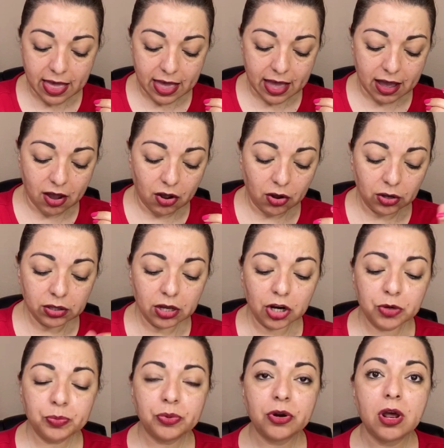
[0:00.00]
All our
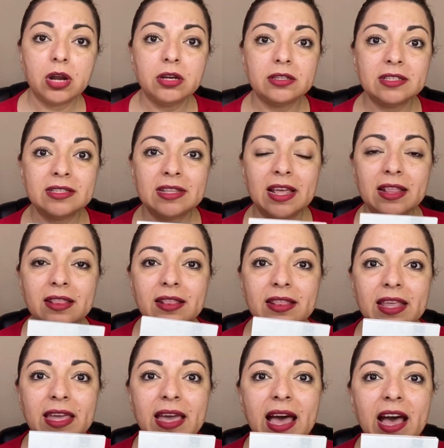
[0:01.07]
products that they
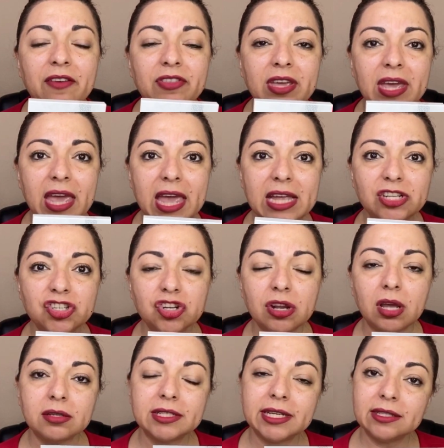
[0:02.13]
have the
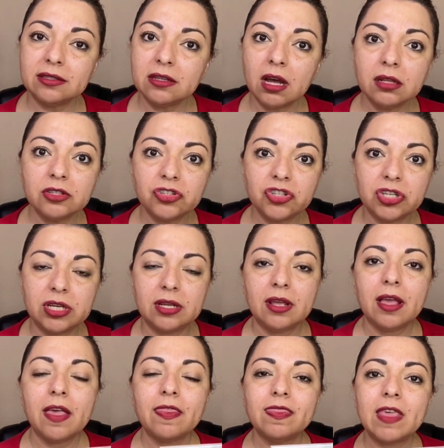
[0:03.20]
H-Lock technology,
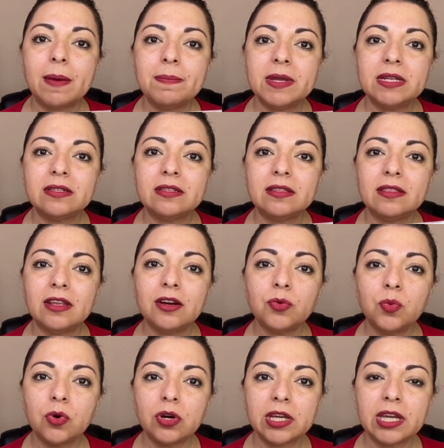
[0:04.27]
that means they're
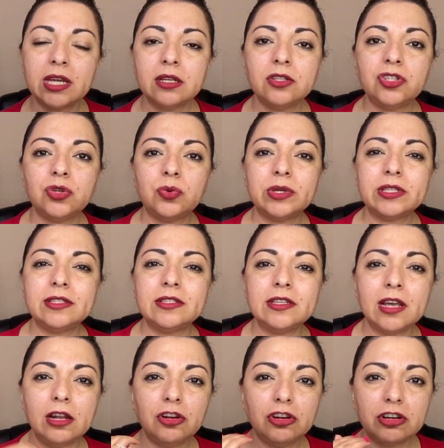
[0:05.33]
working to a
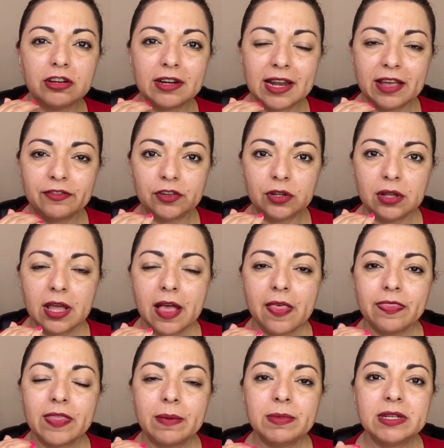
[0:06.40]
cellular level.
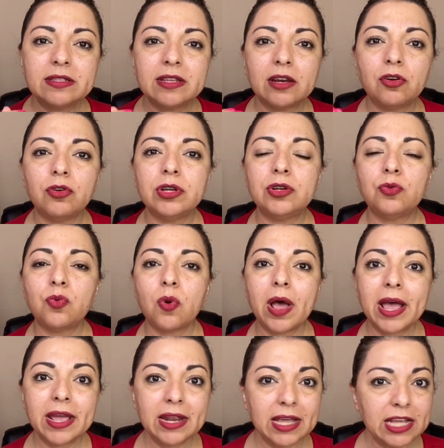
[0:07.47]
That means they're going
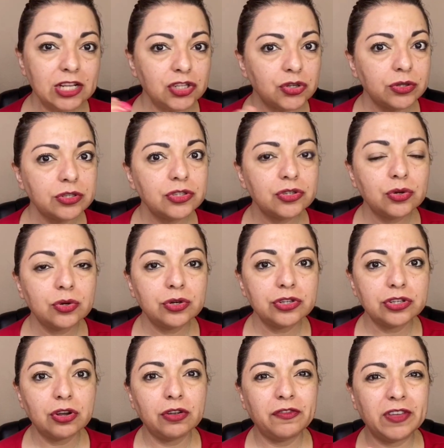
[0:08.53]
right into the source
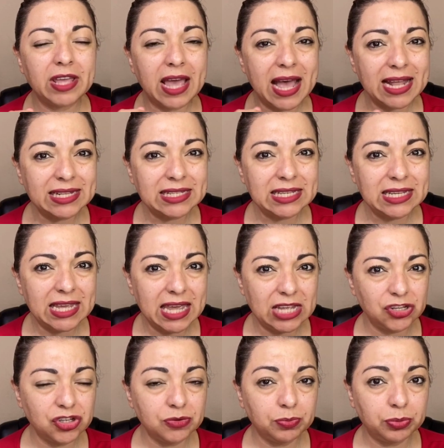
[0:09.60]
of the
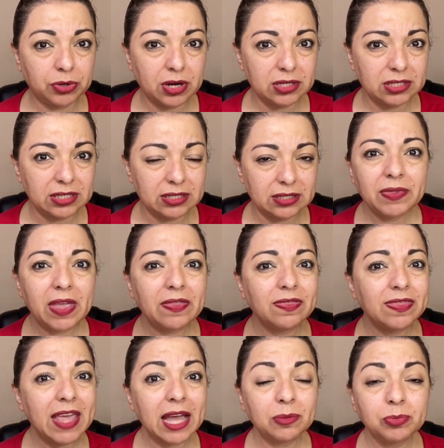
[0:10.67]
anti-aging process. And
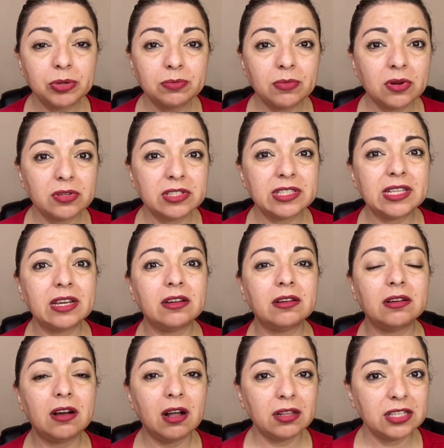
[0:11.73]
that promotes the
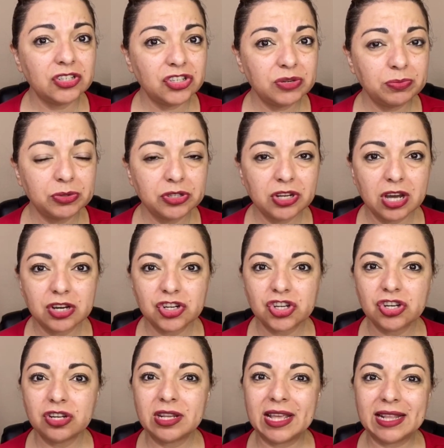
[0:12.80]
collagen
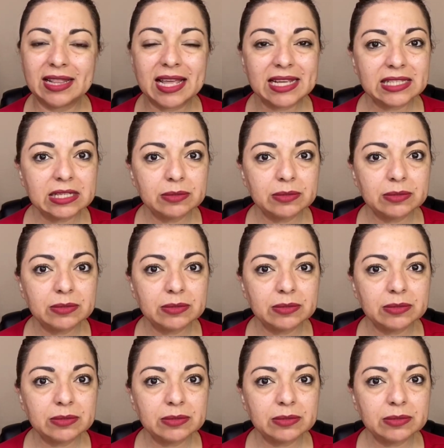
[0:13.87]
production, elastin